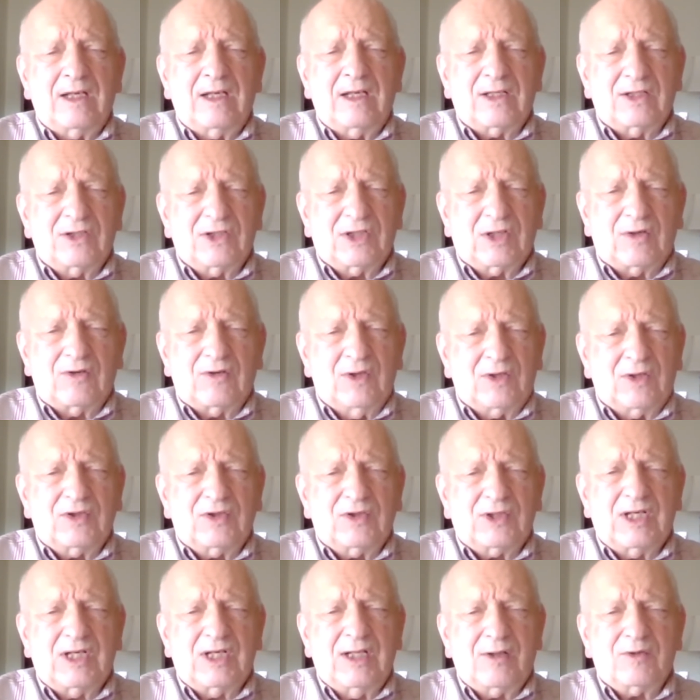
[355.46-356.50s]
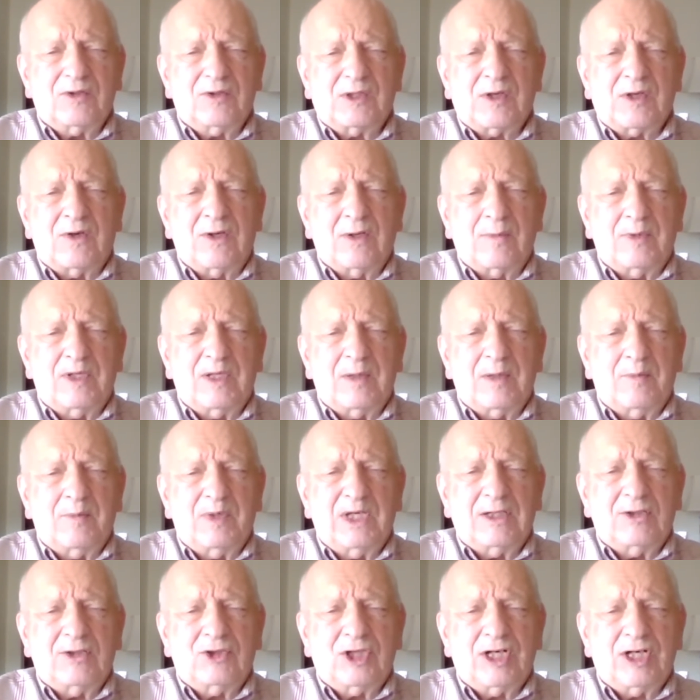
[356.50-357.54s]
So you could see there was going to be a
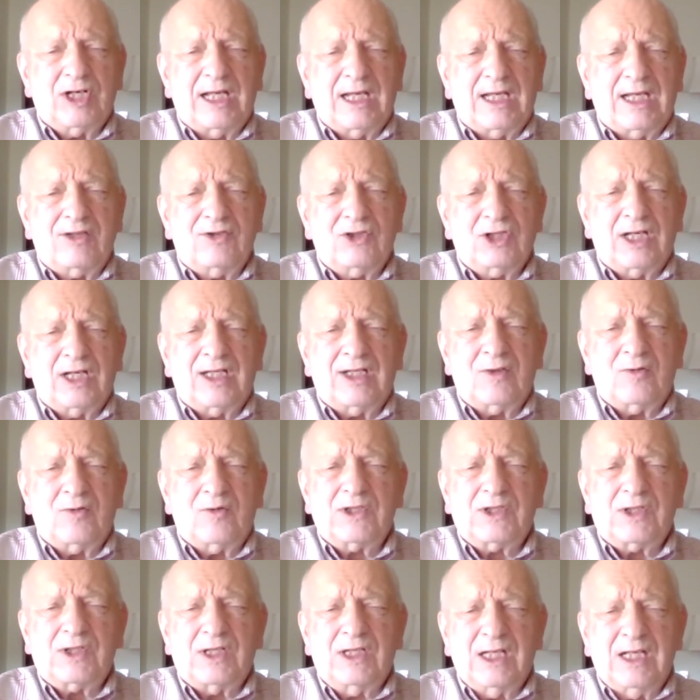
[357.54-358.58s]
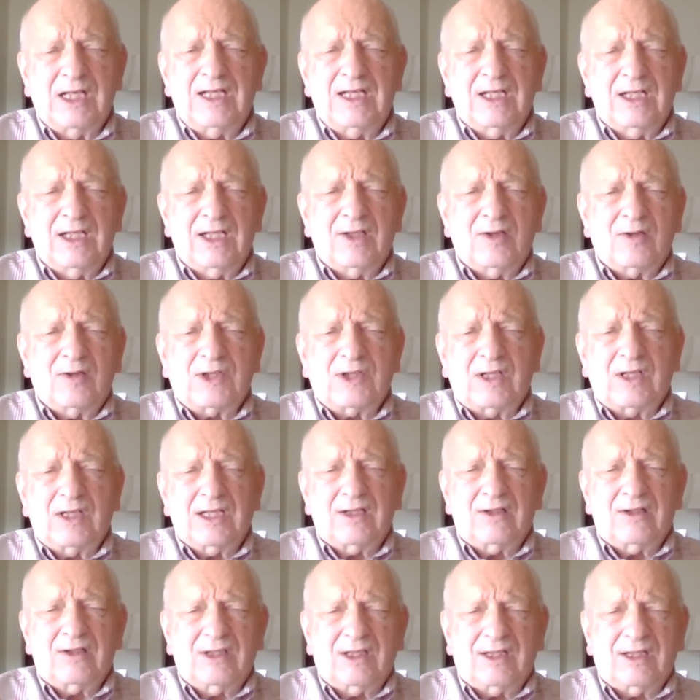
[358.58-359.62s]
big change, and there was a
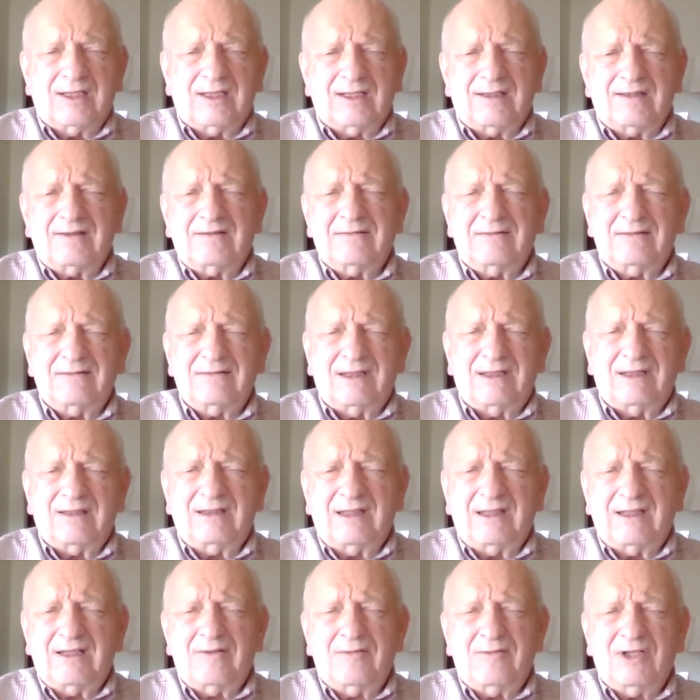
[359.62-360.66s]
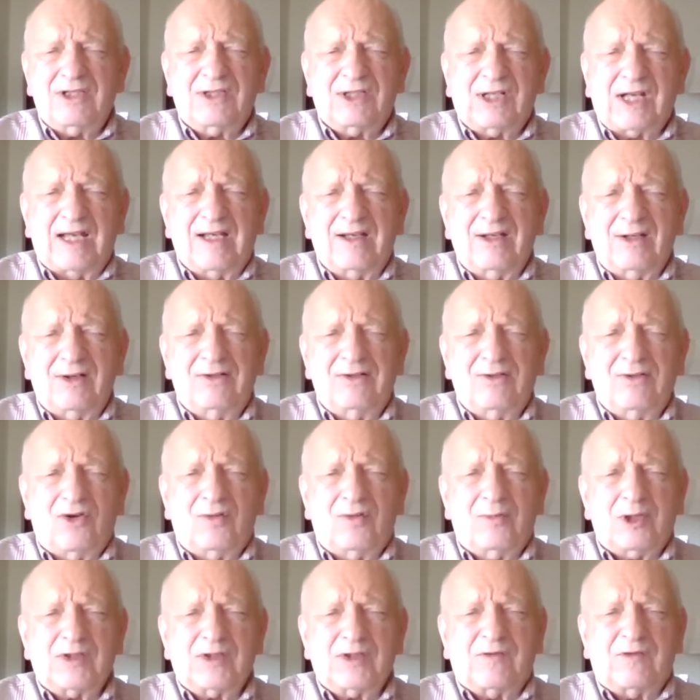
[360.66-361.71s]
little, I would say,
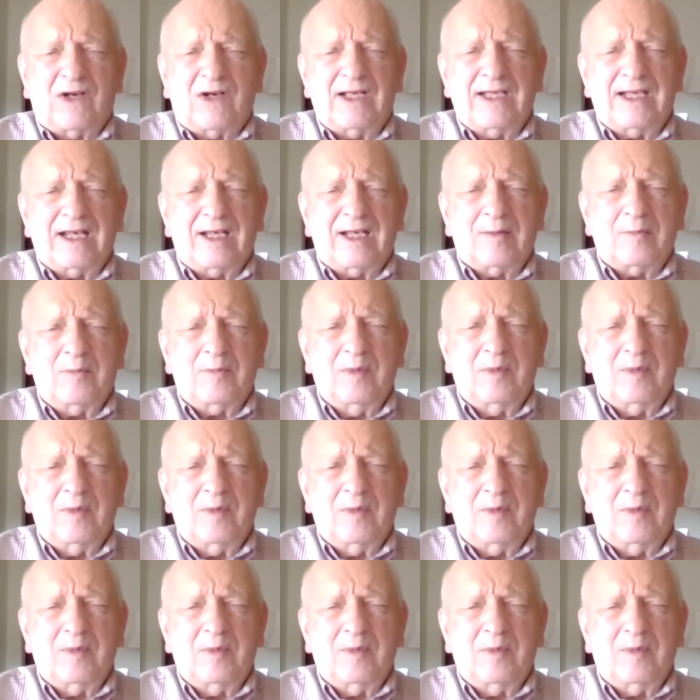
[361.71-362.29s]
almost fighting